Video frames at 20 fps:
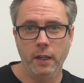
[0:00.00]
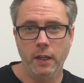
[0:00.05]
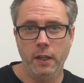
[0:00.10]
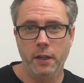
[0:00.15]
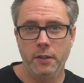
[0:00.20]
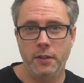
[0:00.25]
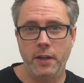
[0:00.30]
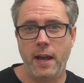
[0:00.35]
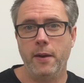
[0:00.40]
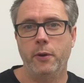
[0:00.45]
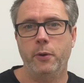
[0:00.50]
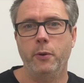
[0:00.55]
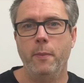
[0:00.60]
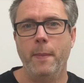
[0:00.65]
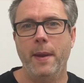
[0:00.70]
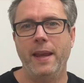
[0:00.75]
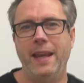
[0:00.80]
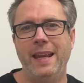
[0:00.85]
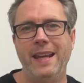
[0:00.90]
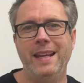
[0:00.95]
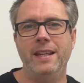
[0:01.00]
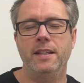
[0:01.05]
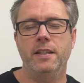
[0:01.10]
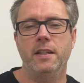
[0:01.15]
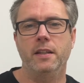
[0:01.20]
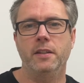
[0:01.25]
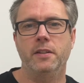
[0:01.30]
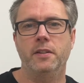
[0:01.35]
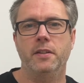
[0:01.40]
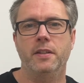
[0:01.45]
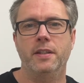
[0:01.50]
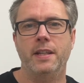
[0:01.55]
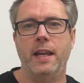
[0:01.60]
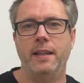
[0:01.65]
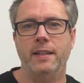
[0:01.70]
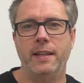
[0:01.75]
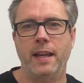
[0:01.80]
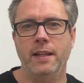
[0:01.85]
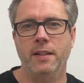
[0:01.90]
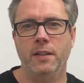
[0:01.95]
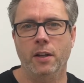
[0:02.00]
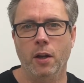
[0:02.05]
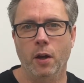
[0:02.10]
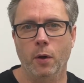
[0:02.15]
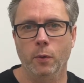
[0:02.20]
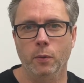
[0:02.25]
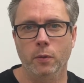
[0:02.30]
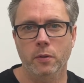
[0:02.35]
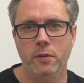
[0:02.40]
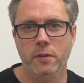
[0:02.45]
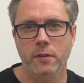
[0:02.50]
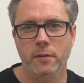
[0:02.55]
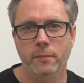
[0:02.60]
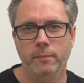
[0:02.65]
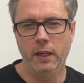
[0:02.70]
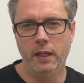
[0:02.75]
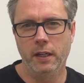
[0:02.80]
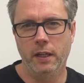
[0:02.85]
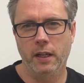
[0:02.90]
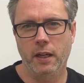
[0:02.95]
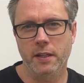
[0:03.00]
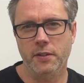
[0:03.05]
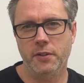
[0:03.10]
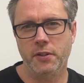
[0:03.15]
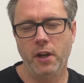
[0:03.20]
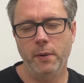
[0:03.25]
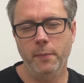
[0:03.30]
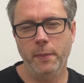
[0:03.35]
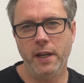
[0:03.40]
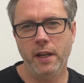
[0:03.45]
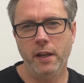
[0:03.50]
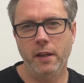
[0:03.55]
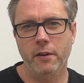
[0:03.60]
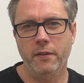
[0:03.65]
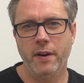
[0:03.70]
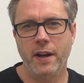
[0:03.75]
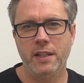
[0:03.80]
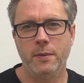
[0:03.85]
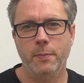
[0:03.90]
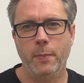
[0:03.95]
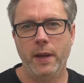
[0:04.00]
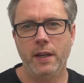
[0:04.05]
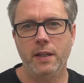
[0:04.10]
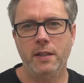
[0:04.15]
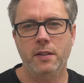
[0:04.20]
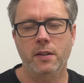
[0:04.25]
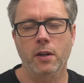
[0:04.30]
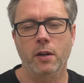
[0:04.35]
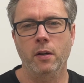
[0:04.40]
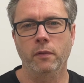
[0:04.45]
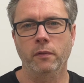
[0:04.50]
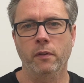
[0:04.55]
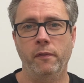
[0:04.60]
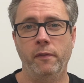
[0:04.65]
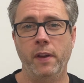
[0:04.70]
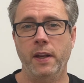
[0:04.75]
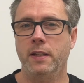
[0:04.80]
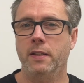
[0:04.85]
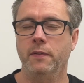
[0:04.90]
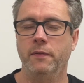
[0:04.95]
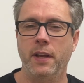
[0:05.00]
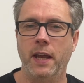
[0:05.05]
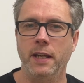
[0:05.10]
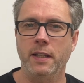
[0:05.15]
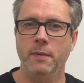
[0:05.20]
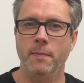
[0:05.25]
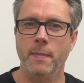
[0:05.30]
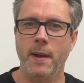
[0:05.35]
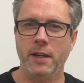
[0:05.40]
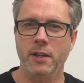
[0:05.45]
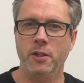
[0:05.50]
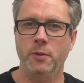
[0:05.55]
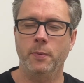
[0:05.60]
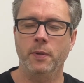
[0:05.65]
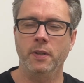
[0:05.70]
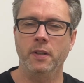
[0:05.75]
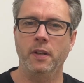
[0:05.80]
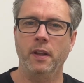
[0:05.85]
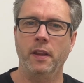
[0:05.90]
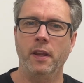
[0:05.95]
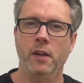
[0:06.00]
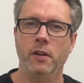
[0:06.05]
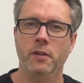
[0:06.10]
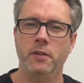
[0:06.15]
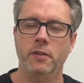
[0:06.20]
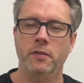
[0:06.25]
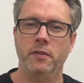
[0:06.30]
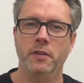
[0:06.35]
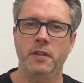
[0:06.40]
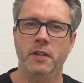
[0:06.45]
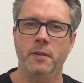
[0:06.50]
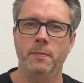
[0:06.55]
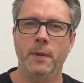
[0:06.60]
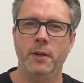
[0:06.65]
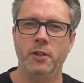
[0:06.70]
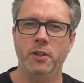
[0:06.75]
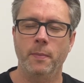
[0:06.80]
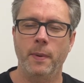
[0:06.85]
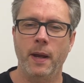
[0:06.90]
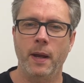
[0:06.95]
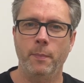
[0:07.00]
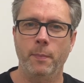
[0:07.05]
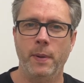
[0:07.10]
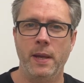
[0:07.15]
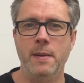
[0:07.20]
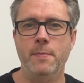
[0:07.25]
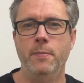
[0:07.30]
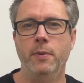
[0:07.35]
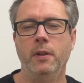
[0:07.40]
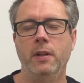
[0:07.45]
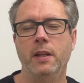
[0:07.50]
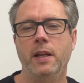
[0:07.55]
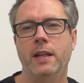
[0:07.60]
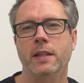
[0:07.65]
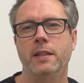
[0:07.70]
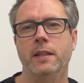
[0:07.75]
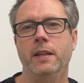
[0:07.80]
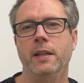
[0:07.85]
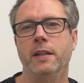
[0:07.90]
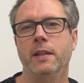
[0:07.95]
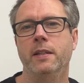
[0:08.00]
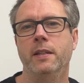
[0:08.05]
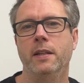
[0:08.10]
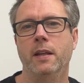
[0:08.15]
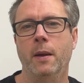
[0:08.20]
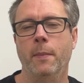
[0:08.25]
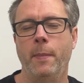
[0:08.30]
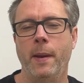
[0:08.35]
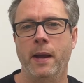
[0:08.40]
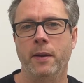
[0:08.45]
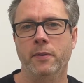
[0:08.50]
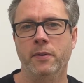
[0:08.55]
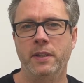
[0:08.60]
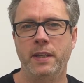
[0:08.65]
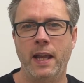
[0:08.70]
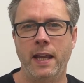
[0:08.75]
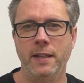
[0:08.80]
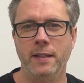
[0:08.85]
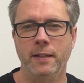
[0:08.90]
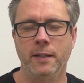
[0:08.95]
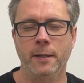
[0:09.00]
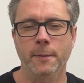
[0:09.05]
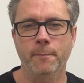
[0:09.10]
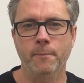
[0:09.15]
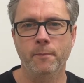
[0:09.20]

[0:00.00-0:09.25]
So how can we make it easier to set data goals? Like so many other aspects of effective data management, the answer is as much about people as it is about data.